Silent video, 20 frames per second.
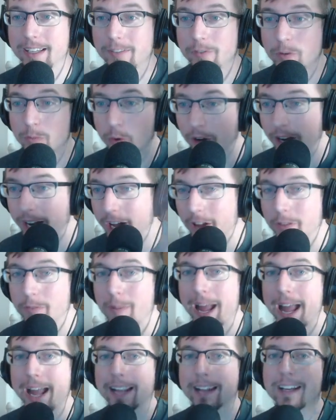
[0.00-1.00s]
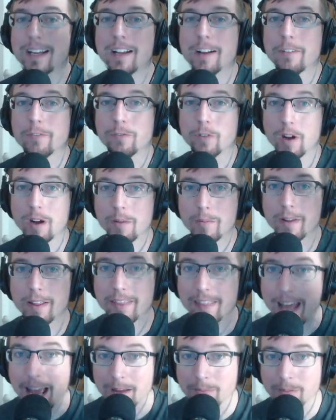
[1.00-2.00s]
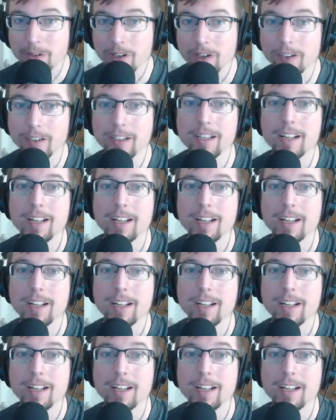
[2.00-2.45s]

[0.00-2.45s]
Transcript: you more health back from that perk,